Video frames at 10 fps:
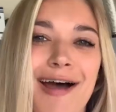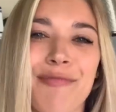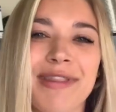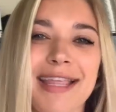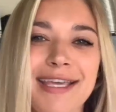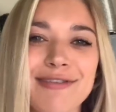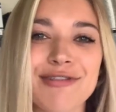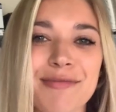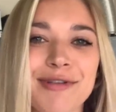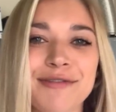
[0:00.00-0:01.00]
But thank you
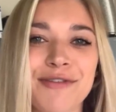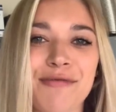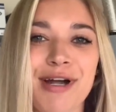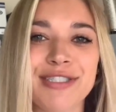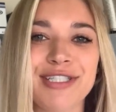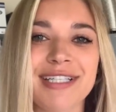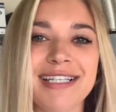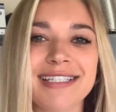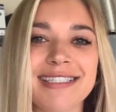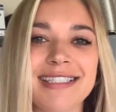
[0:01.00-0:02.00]
so much for watching
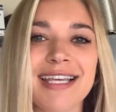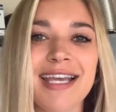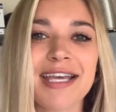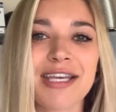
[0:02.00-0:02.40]
this